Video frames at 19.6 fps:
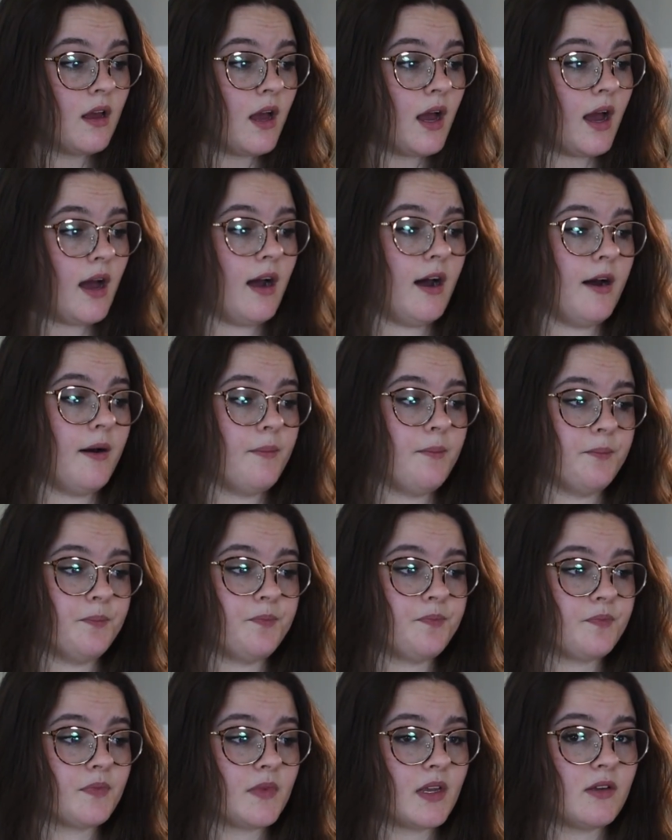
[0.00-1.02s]

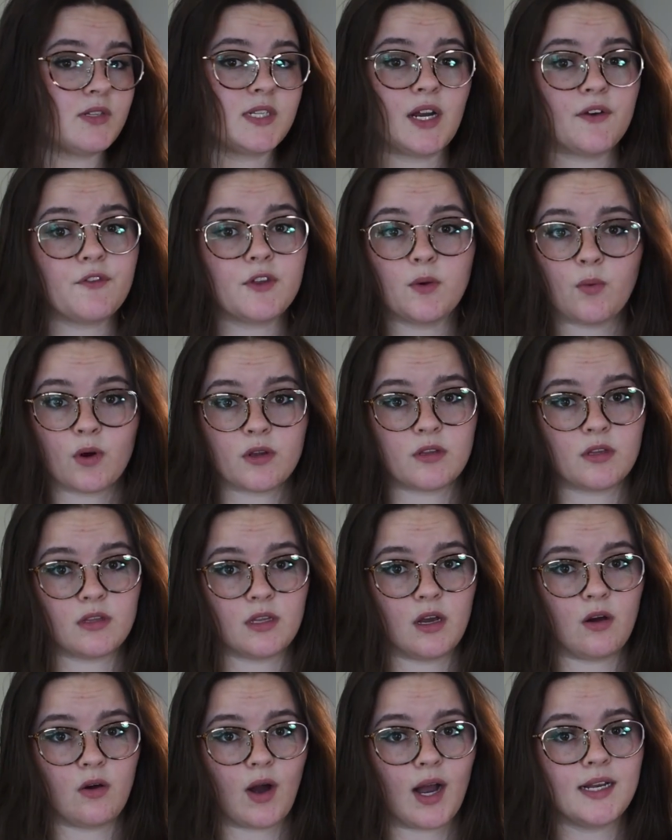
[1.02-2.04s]
It was definitely worth it
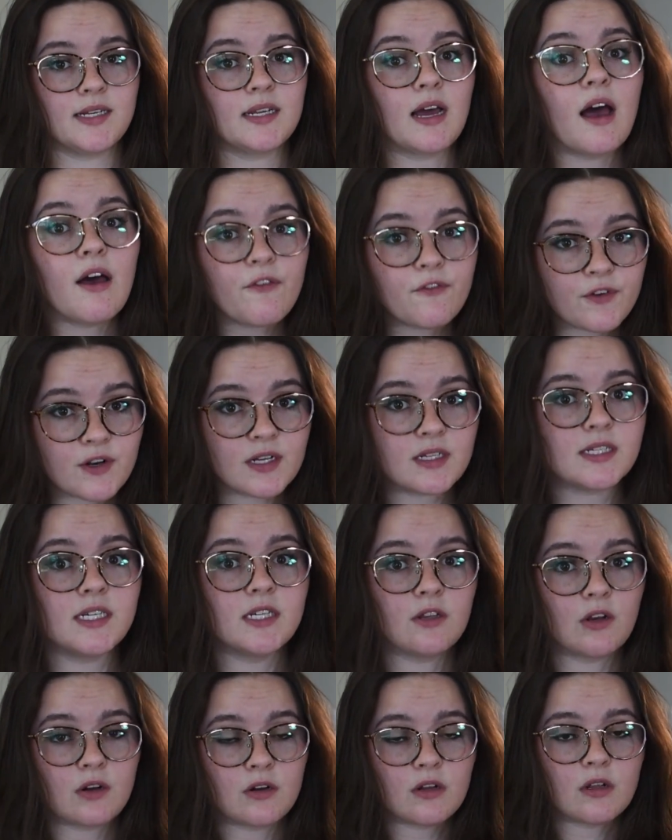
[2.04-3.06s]
though. I definitely
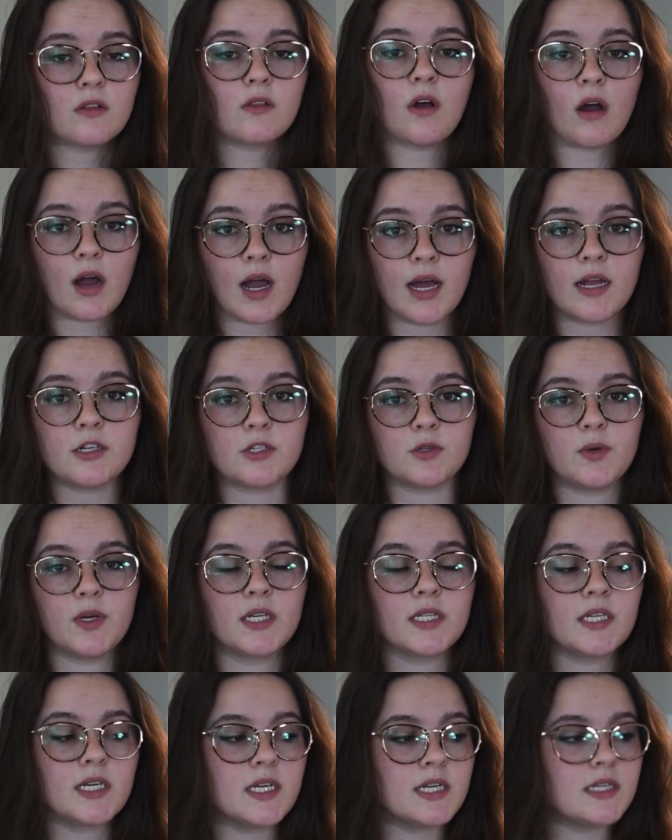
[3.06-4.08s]
learned a lot
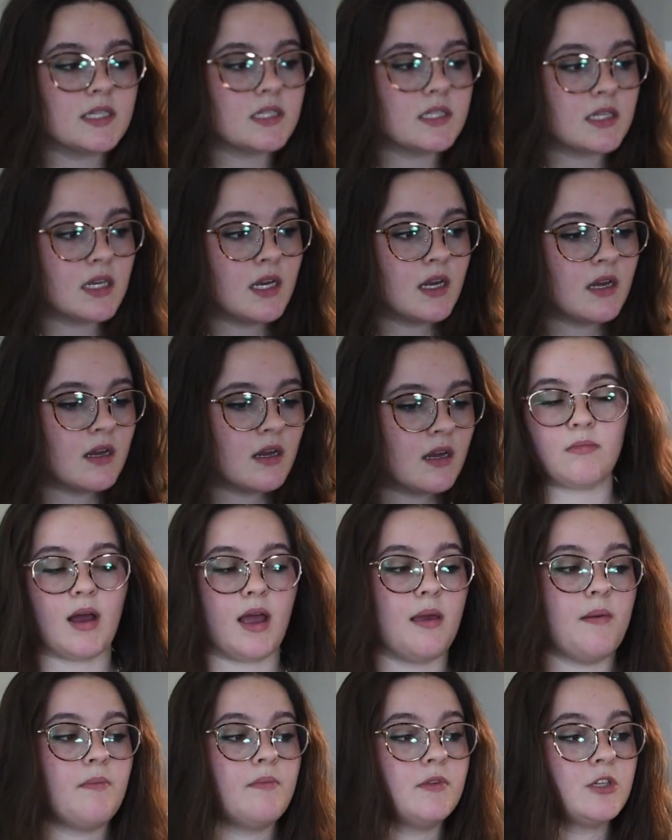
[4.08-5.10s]
doing this.
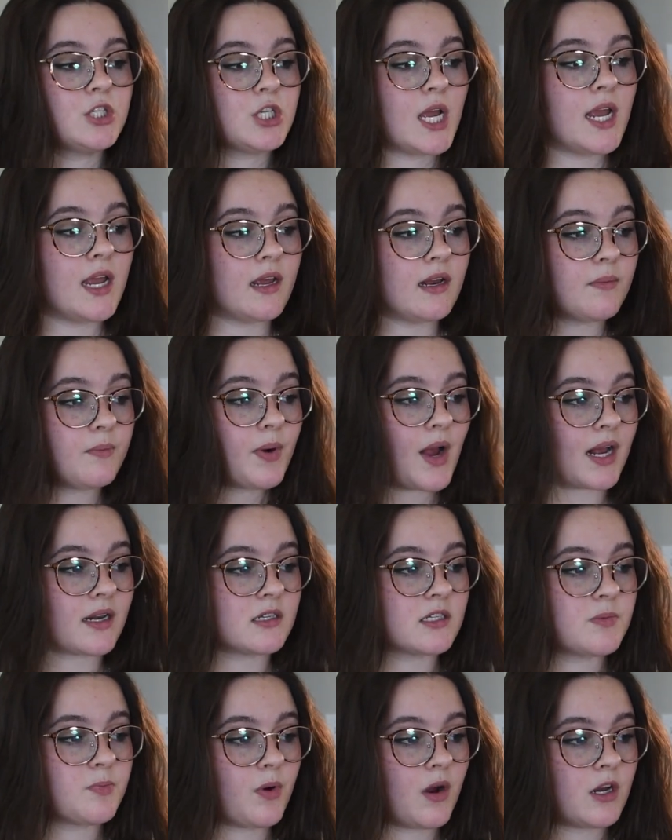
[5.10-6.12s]
My chain
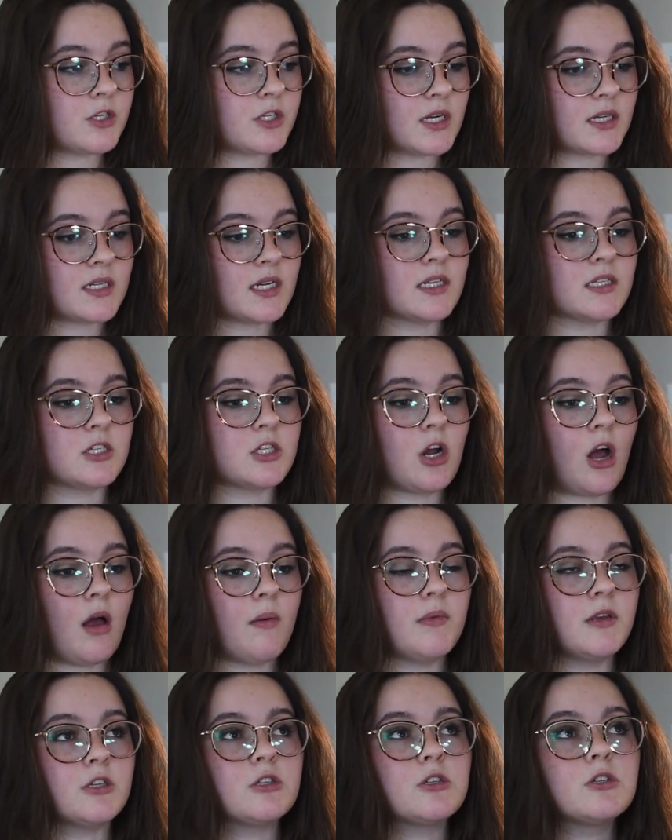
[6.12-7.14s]
practice project has taught
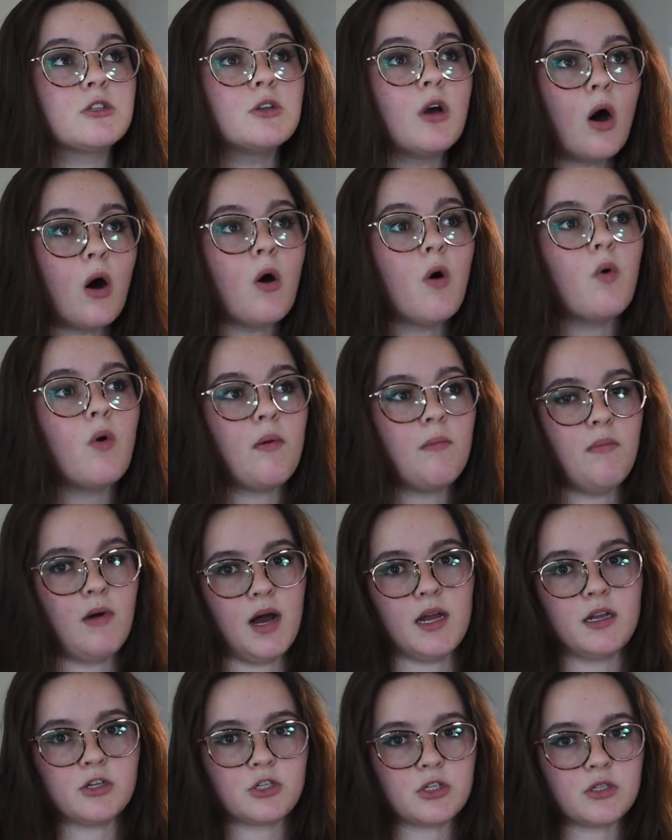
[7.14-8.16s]
me so
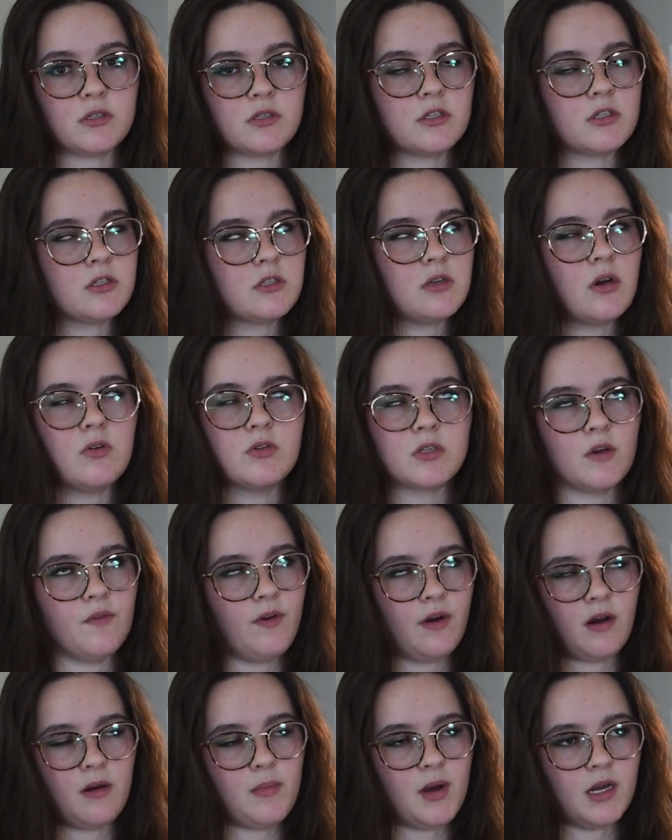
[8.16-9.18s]
much, so
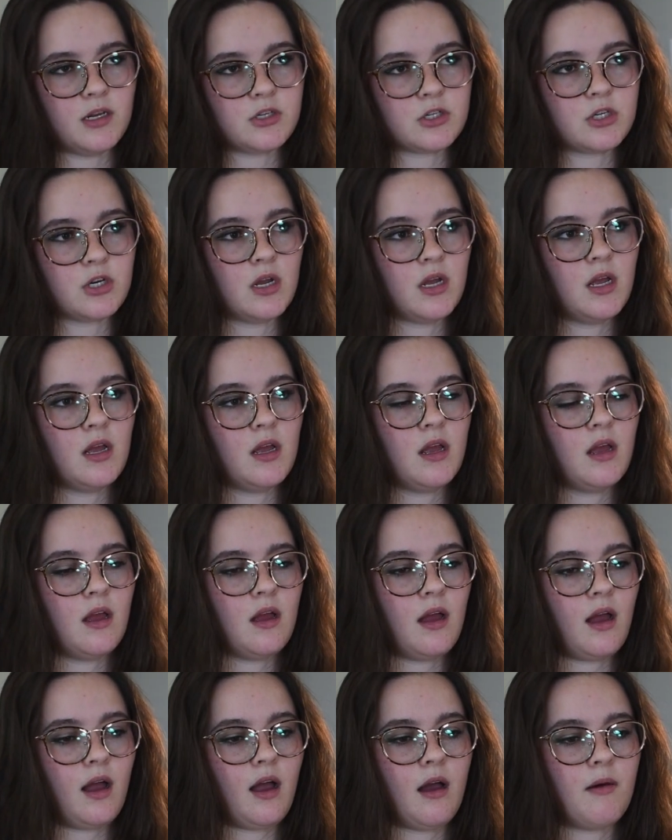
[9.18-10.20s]
very much.
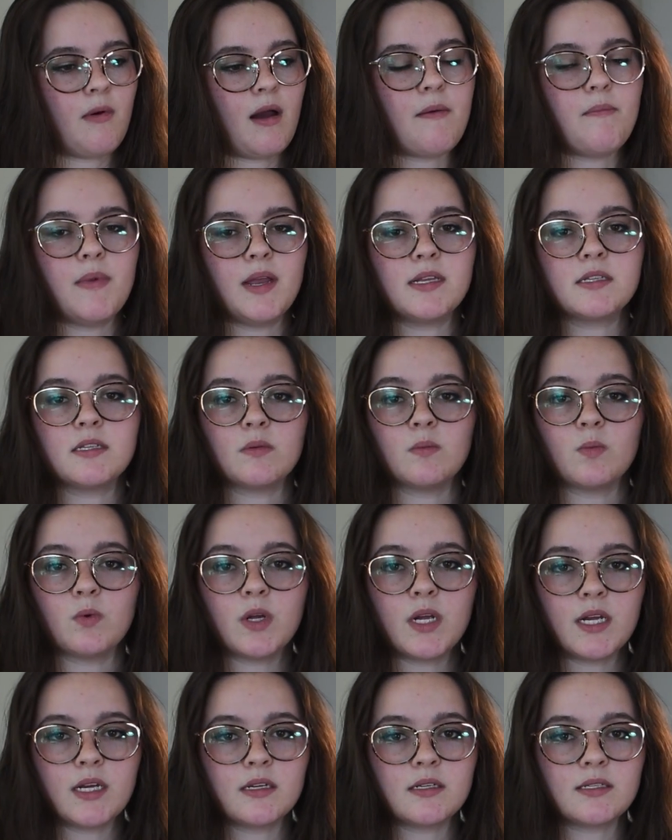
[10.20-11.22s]
I've made some
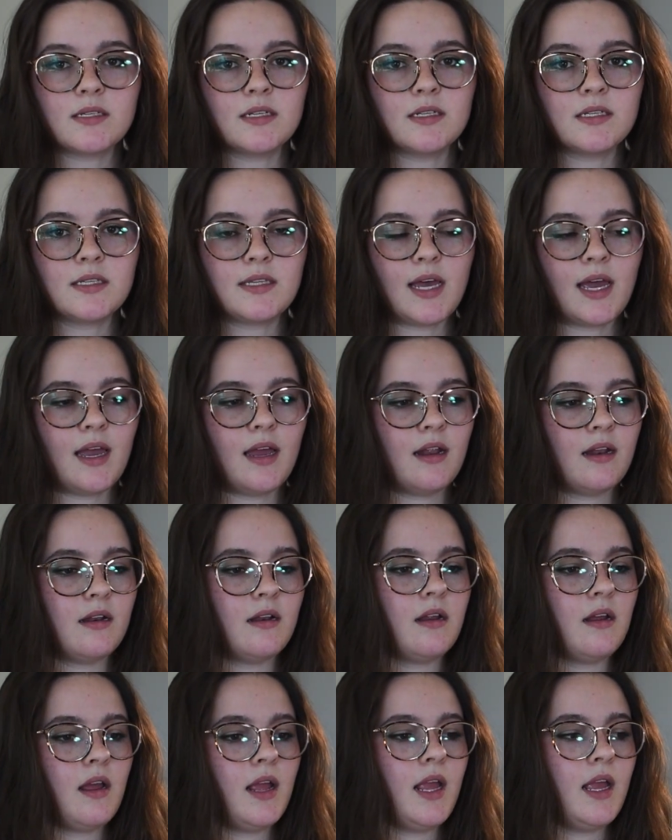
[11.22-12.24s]
rings since then,
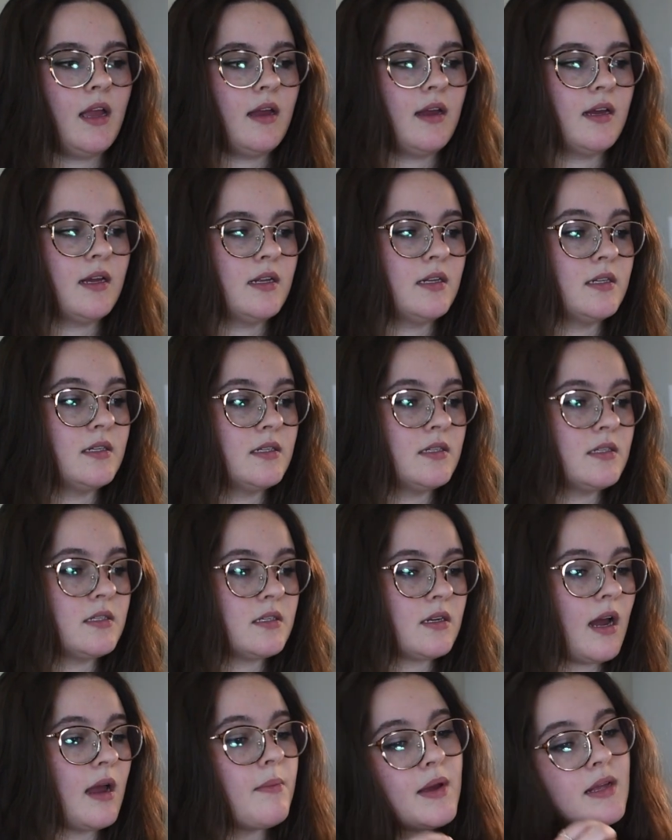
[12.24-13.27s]
and
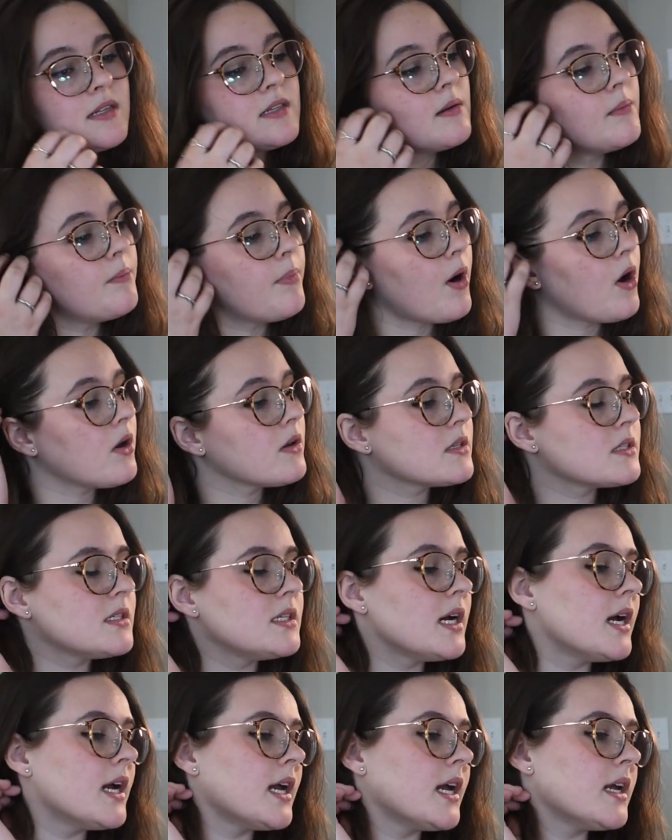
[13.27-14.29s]
I made some ball
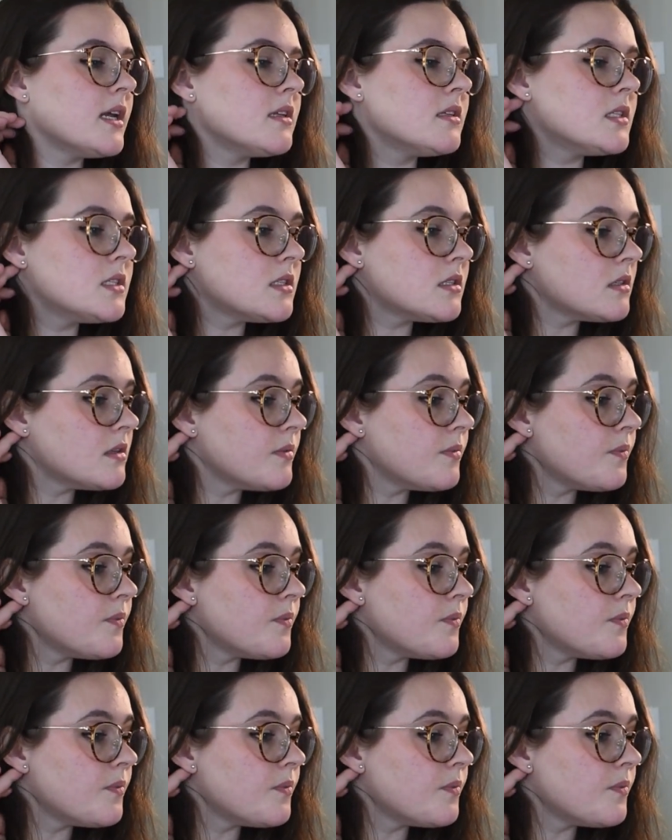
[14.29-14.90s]
studs.